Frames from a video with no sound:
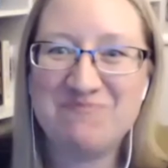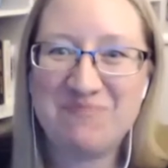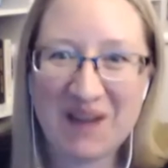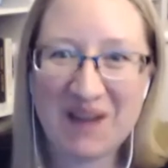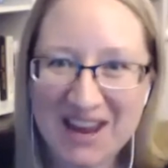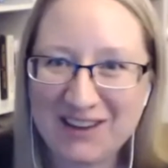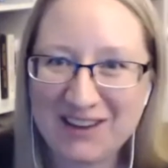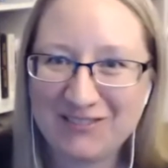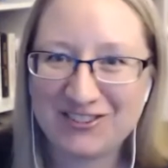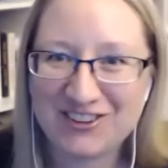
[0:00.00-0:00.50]

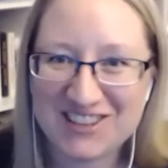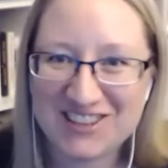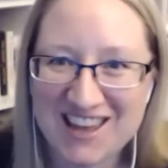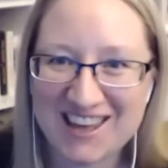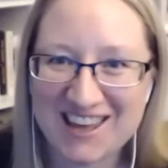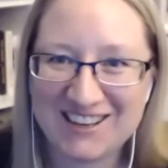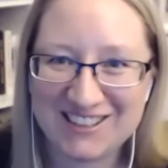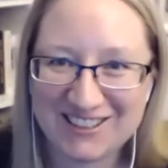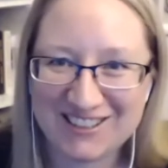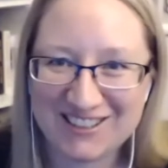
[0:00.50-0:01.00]
paying for the
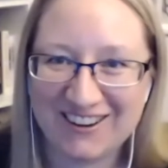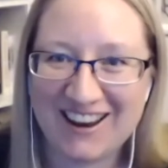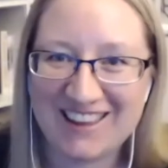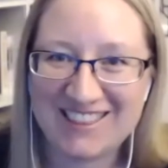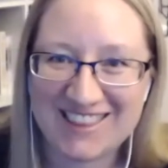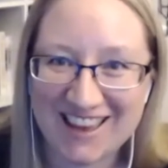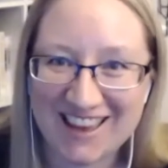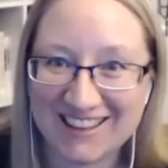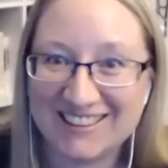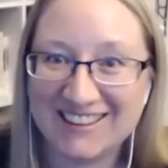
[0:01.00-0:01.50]
editor at
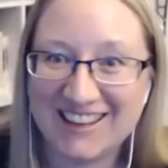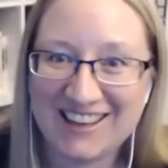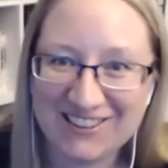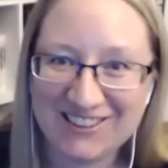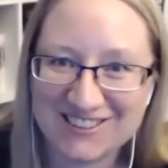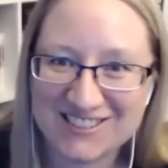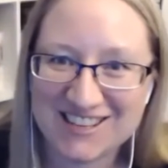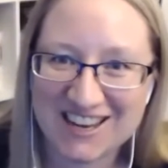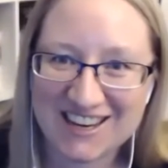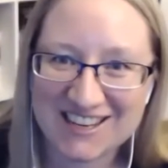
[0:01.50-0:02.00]
that later
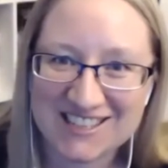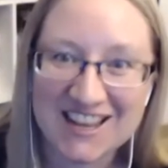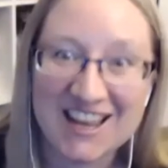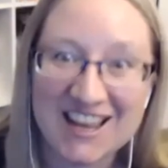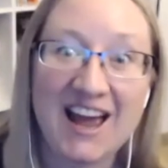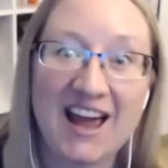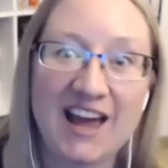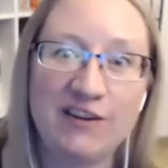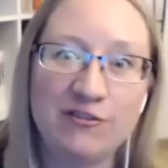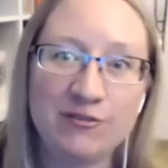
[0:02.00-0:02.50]
date,
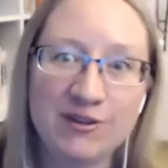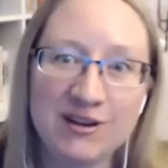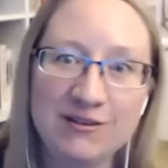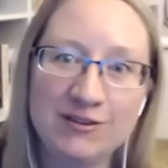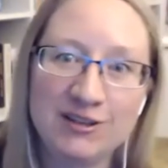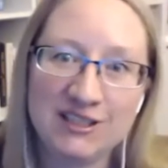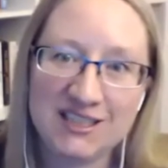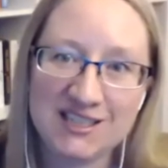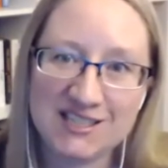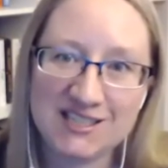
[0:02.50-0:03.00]
and
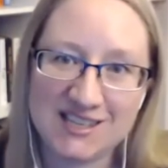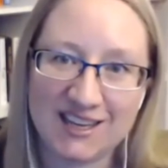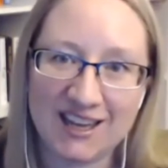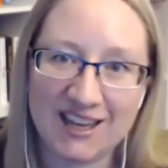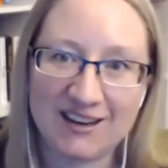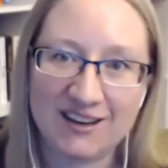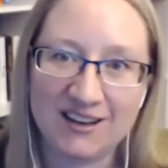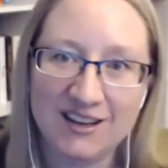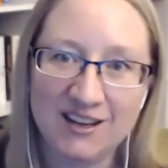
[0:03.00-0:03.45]
re-releasing it,